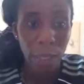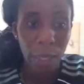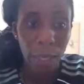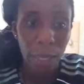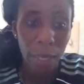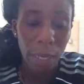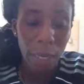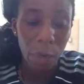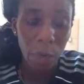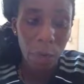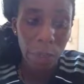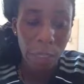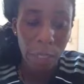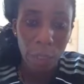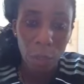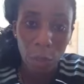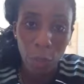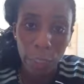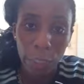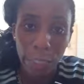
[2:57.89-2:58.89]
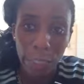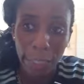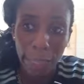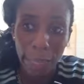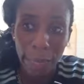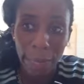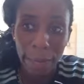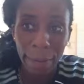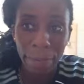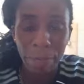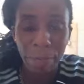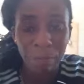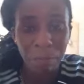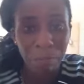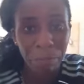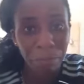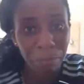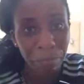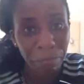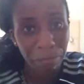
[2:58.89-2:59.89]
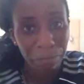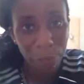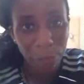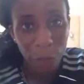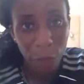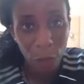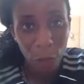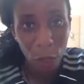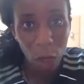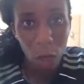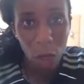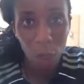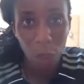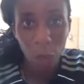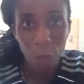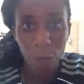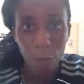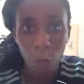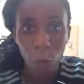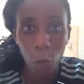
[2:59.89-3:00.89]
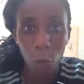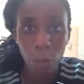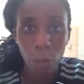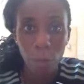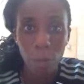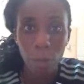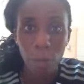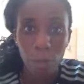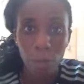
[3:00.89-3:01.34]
We're then looking at, if you can't go forward,